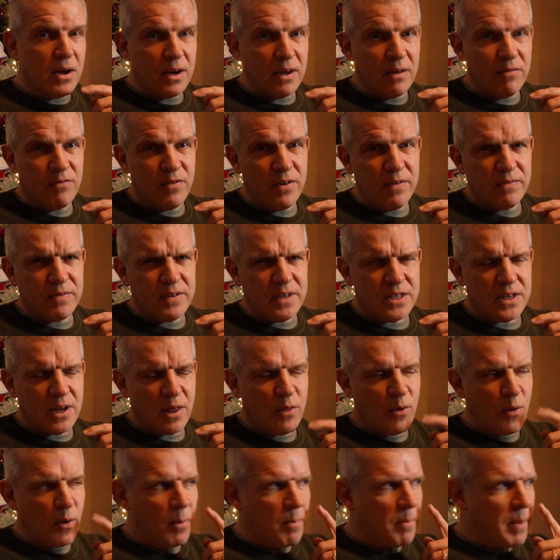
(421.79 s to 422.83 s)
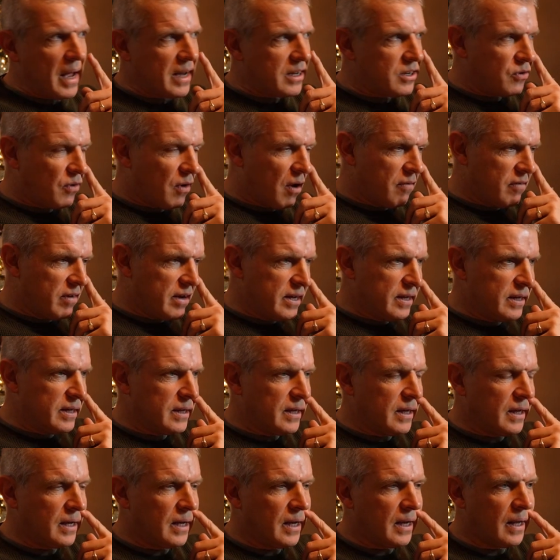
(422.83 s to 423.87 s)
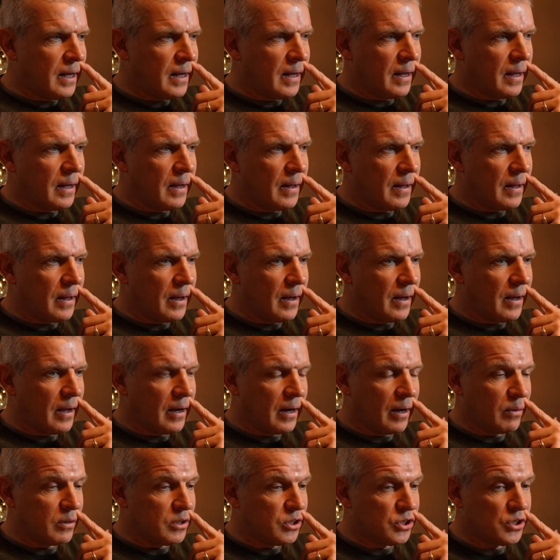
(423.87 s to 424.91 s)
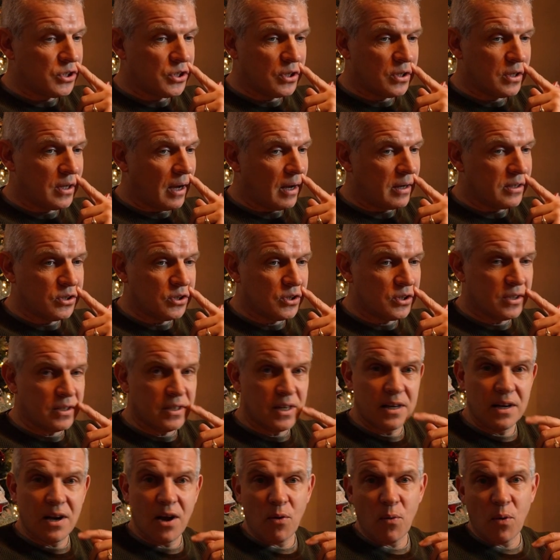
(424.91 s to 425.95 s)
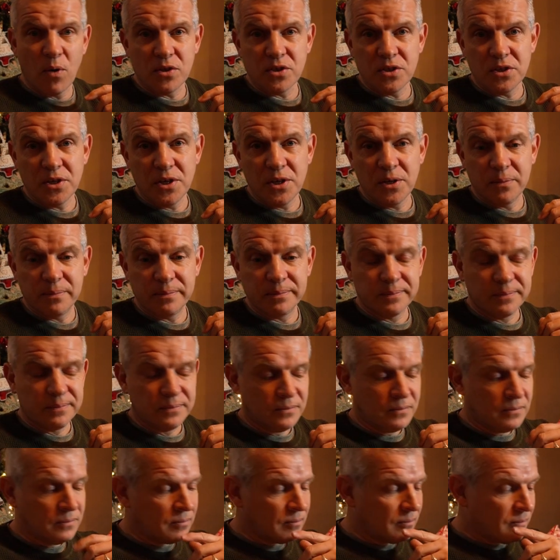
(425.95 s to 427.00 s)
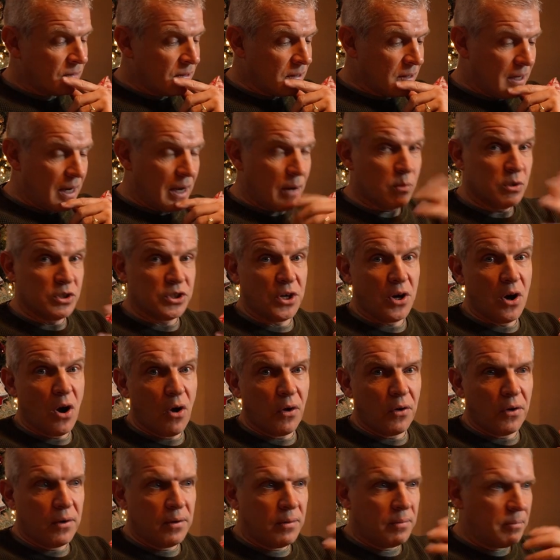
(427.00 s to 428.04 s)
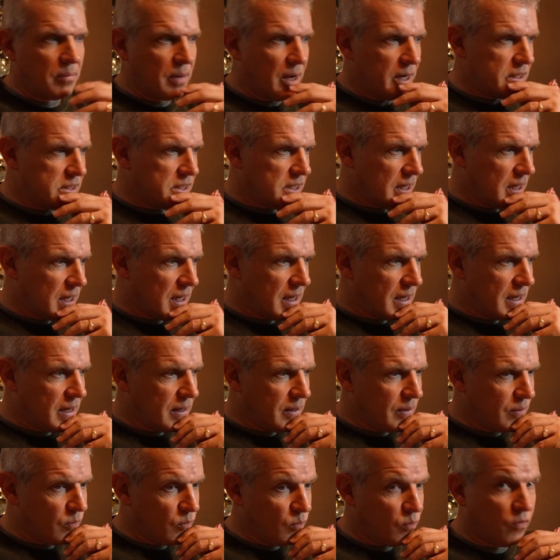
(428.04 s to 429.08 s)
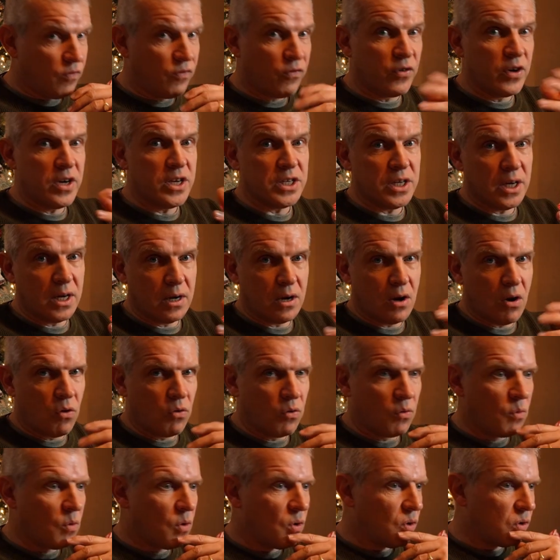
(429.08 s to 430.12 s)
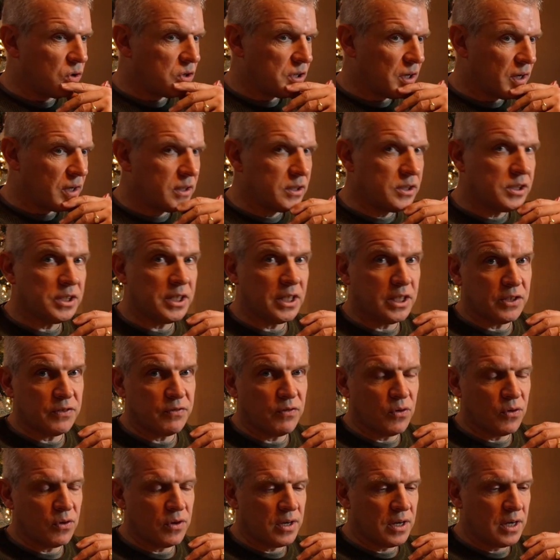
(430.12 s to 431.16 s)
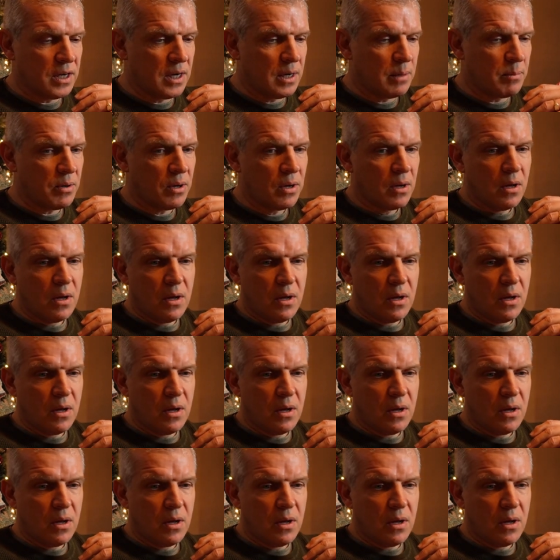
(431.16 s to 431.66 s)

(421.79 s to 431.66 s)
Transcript: early 50s, I thought better of it. And I just didn't know what to do. It was gone, basically. Freezing cold water, 6 foot deep,